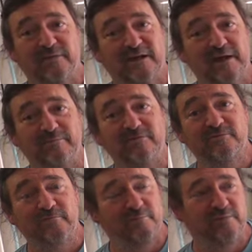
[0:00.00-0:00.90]
It
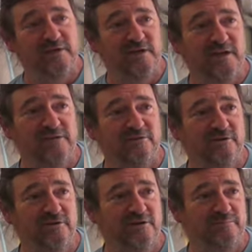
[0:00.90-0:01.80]
happens, might be your late
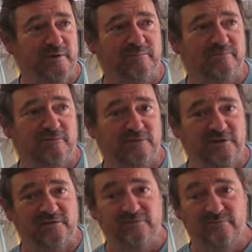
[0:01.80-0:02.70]
30s, might be
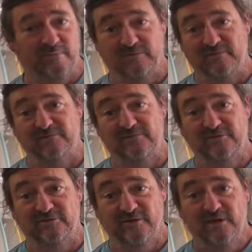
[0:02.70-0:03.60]
40s, might be
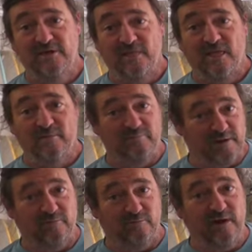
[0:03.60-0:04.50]
50s,
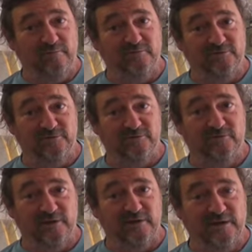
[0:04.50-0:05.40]
but it will happen to you,
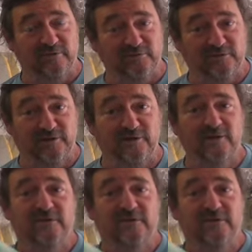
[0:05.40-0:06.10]
I can guarantee it.